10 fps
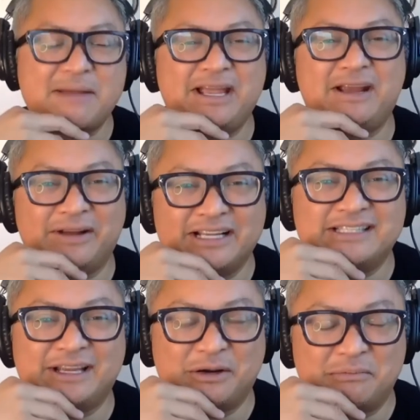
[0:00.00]
hearing is
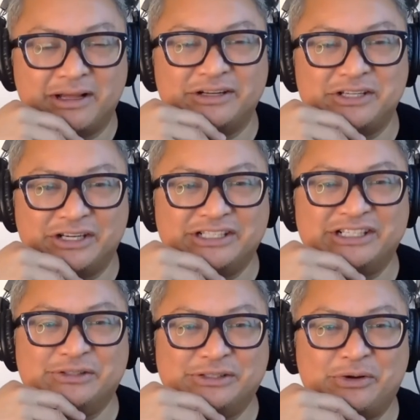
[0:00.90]
that your mother turned
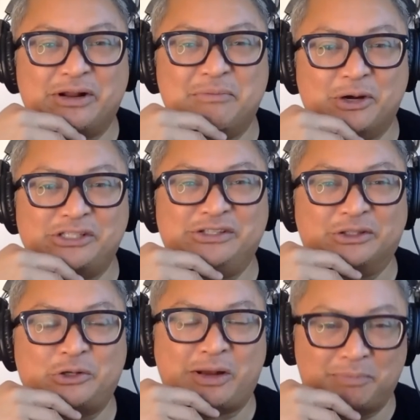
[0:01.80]
you into an emotional
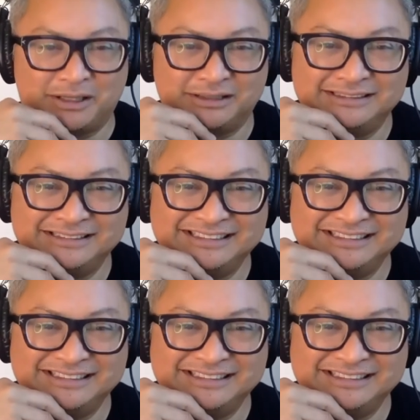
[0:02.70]
cripple.